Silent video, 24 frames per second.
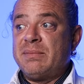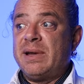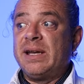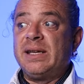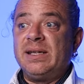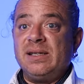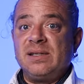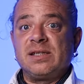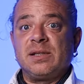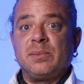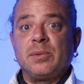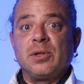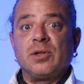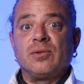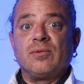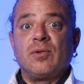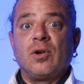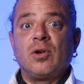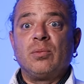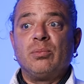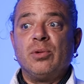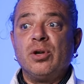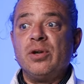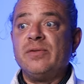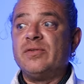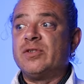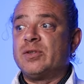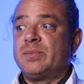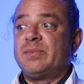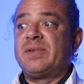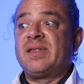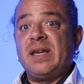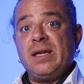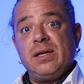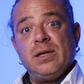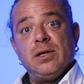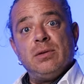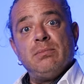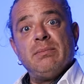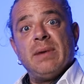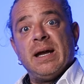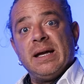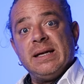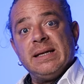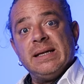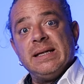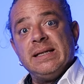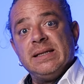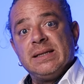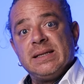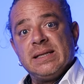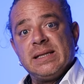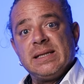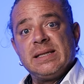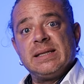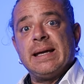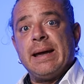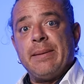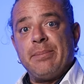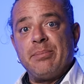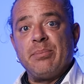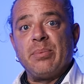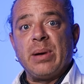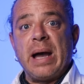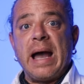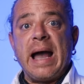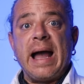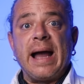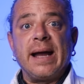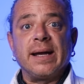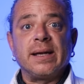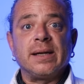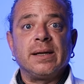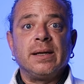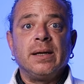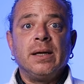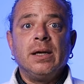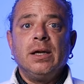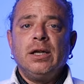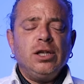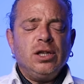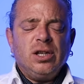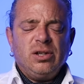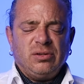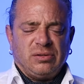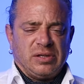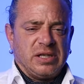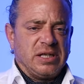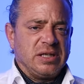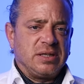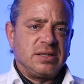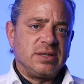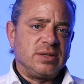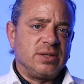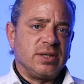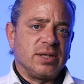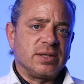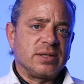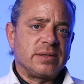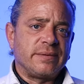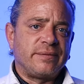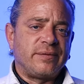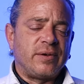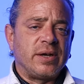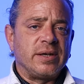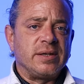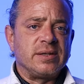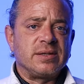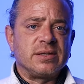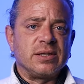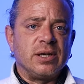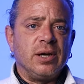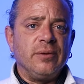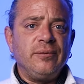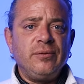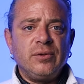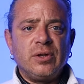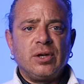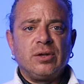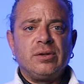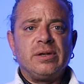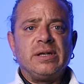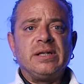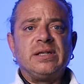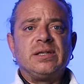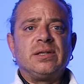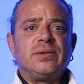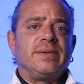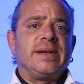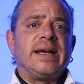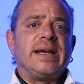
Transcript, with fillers: making some of the wrong moves. I think you may need to step back. You don't need to justify yourself. You don't need to